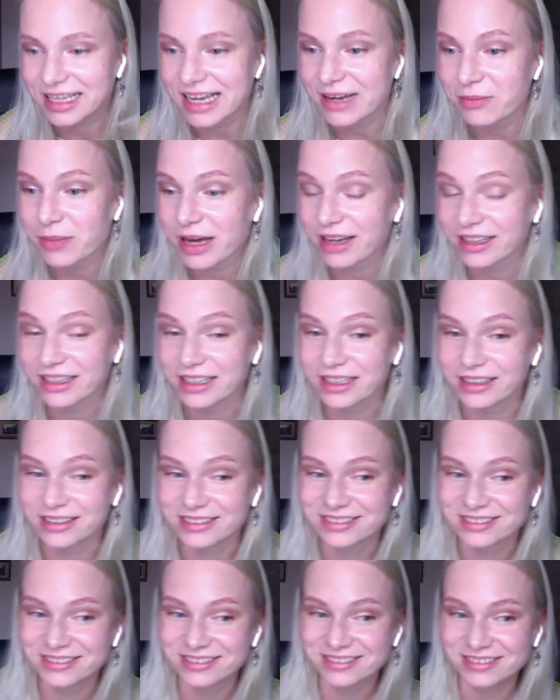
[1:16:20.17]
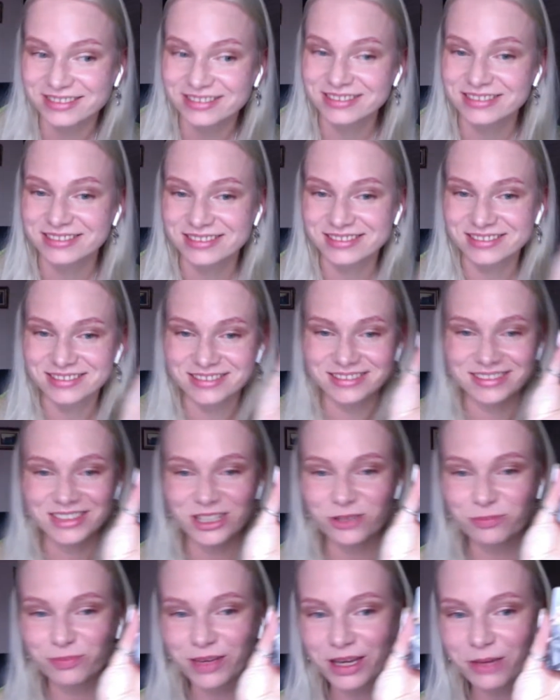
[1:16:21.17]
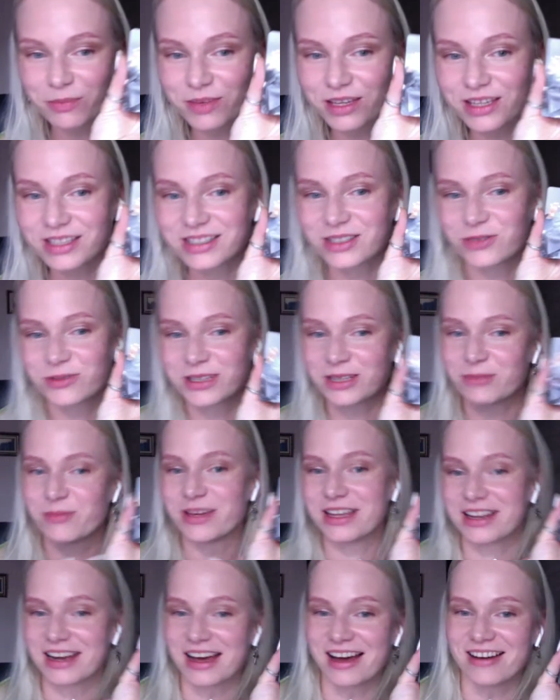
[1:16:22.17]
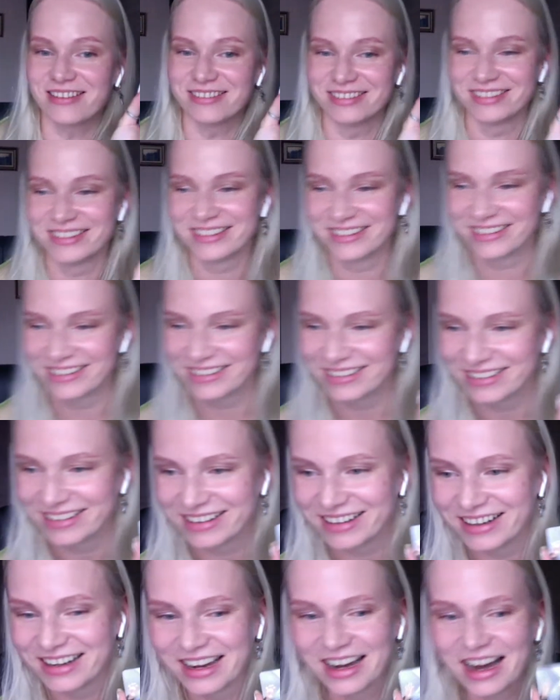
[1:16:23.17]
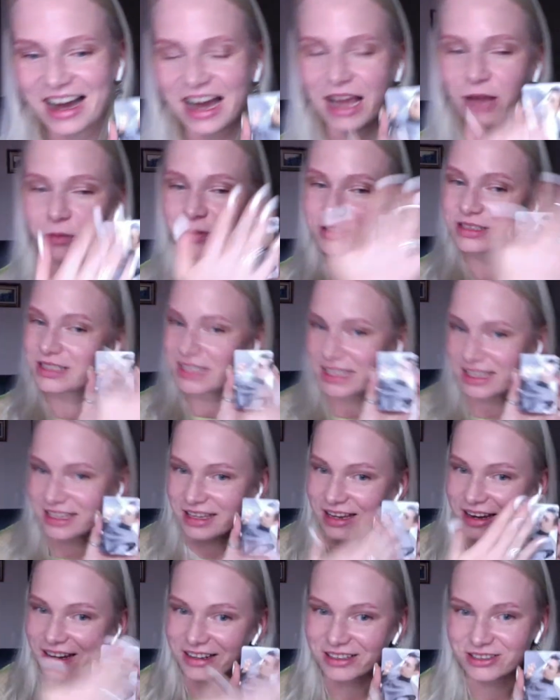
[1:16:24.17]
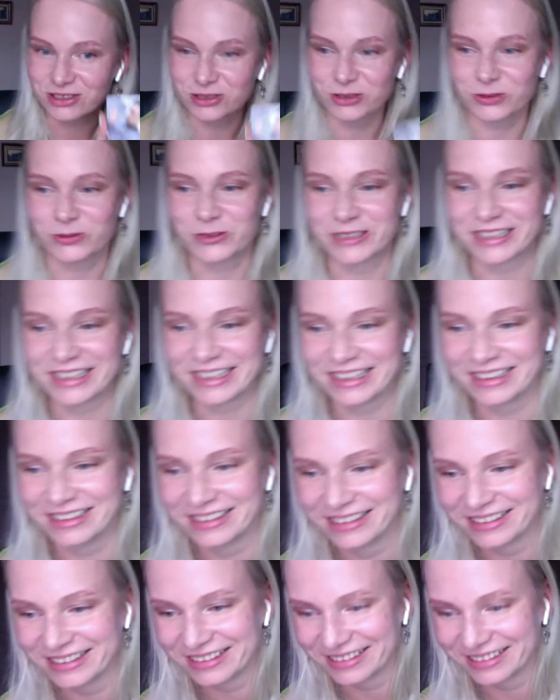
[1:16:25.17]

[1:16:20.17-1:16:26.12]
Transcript: Yeah, Baki. Your baby is with me now. I will take care. Don't worry.